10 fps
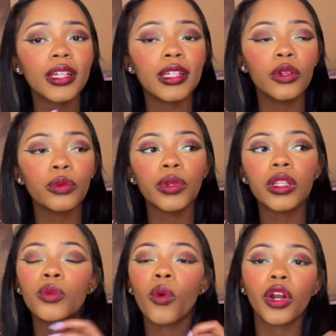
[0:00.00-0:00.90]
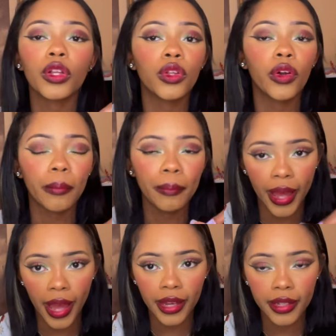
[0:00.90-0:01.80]
he didn't really want to look
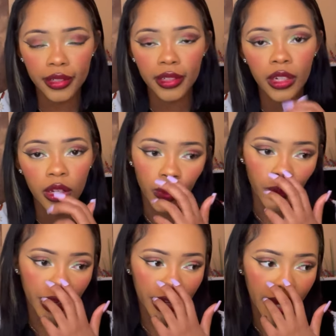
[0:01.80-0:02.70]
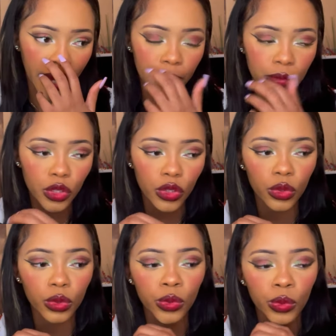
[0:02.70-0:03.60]
back when it came
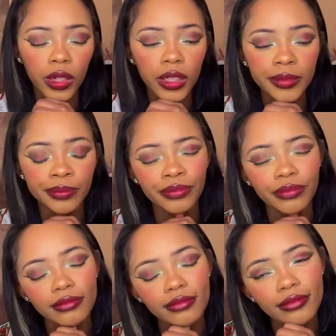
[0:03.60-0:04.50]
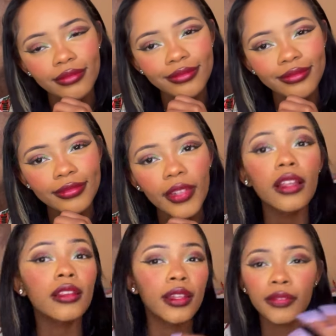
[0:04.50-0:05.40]
to
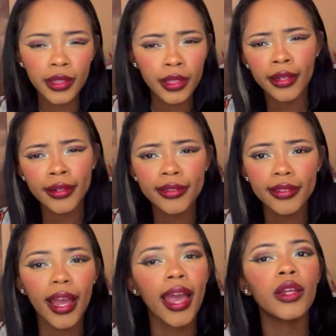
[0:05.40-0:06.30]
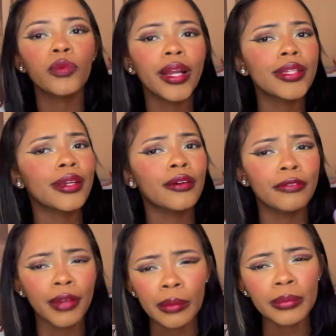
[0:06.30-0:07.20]
living there and raising a
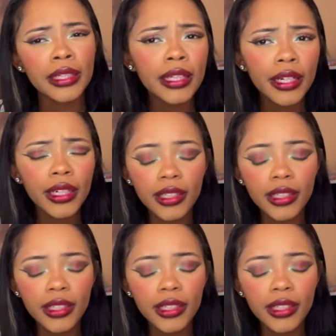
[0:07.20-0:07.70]
family there.